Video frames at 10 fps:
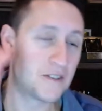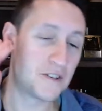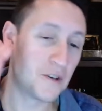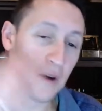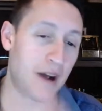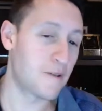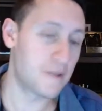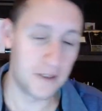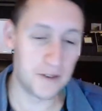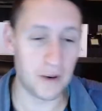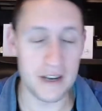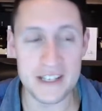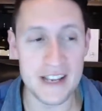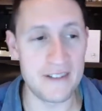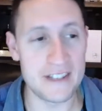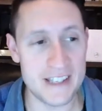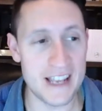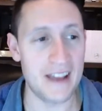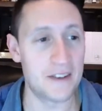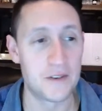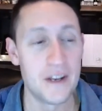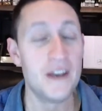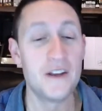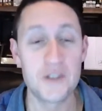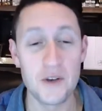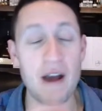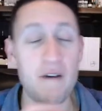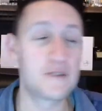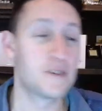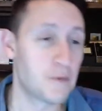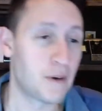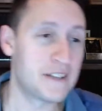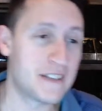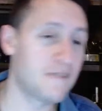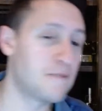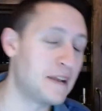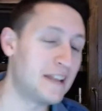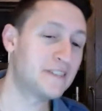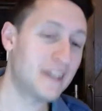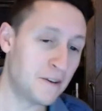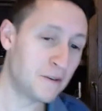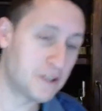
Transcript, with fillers: two hours and 27 two hours and 27 minutes into a